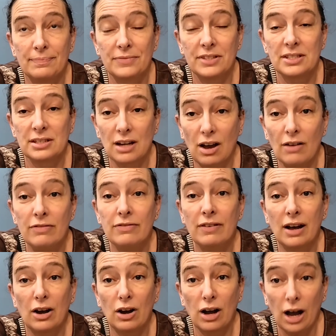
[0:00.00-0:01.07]
stuff
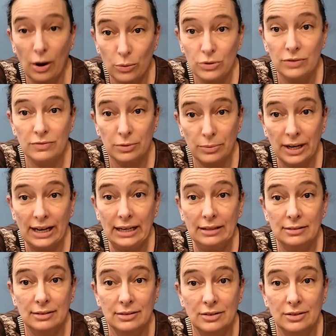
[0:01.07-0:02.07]
out of the rain.